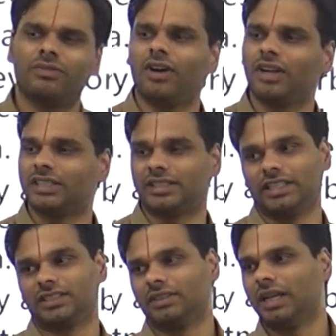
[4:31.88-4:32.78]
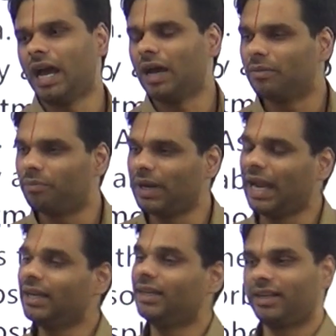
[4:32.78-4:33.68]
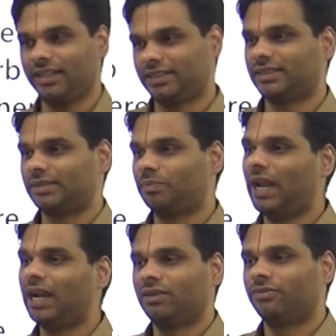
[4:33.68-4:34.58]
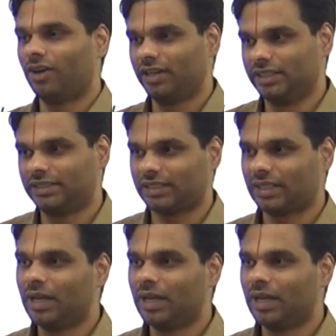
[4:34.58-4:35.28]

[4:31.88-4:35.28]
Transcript: Forestation. Plant trees, plant forest.